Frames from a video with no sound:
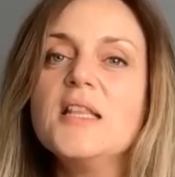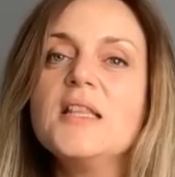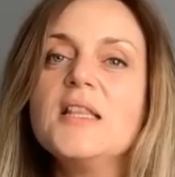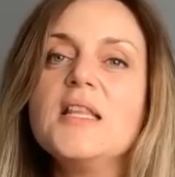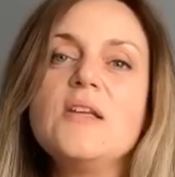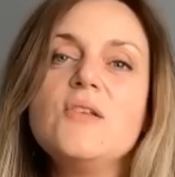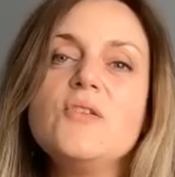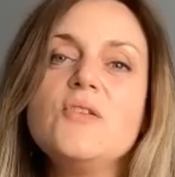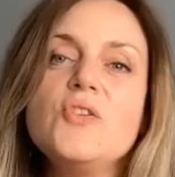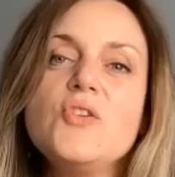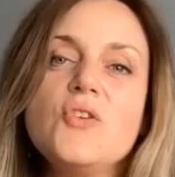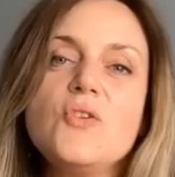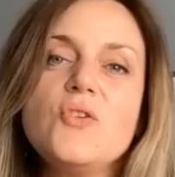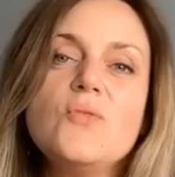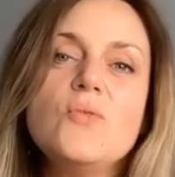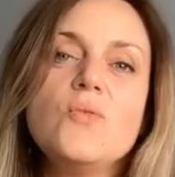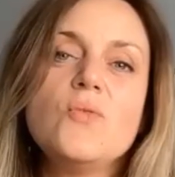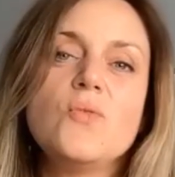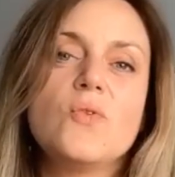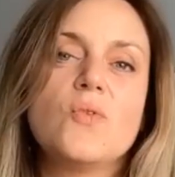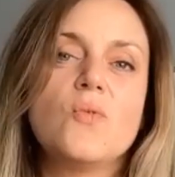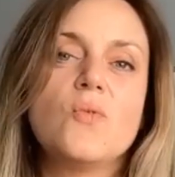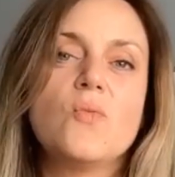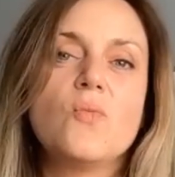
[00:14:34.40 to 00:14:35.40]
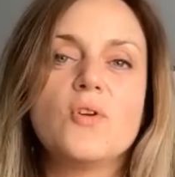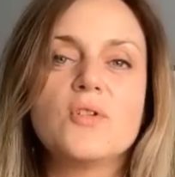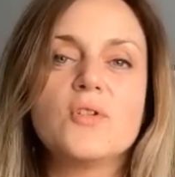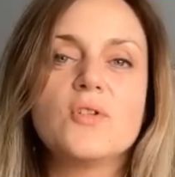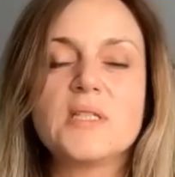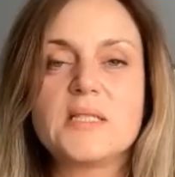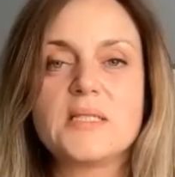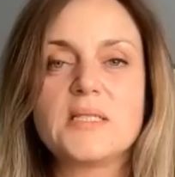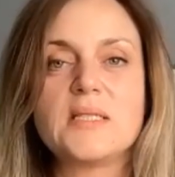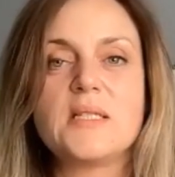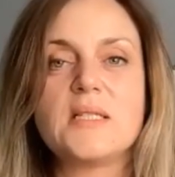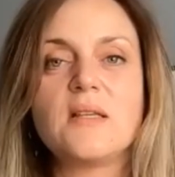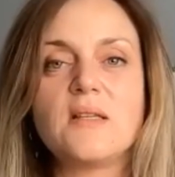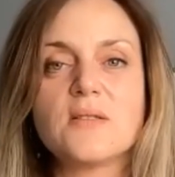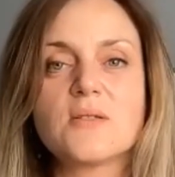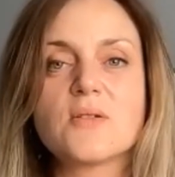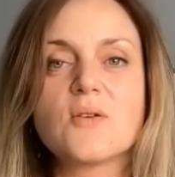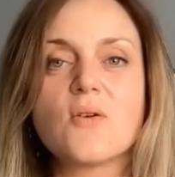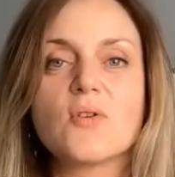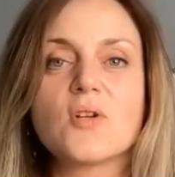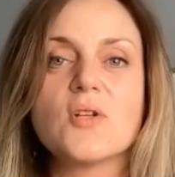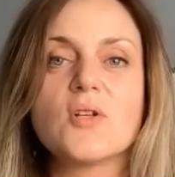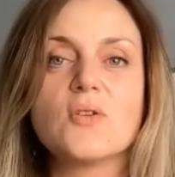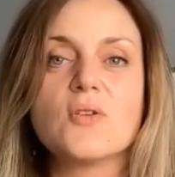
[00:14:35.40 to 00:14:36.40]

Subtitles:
they knew what this scene is going to